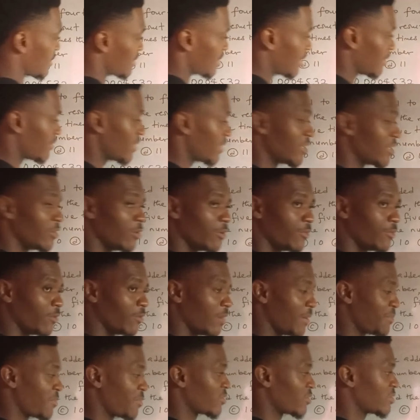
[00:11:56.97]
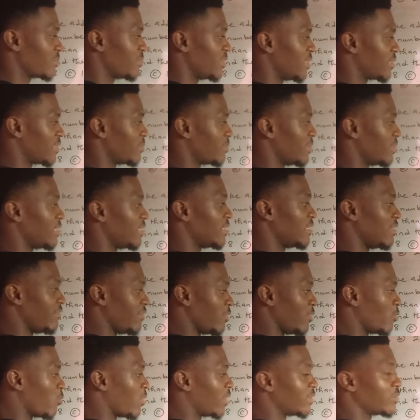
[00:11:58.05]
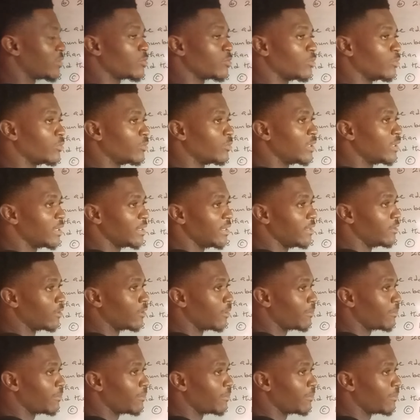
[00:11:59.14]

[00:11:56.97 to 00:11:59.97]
that can round off or approximate, meaning giving 1 to the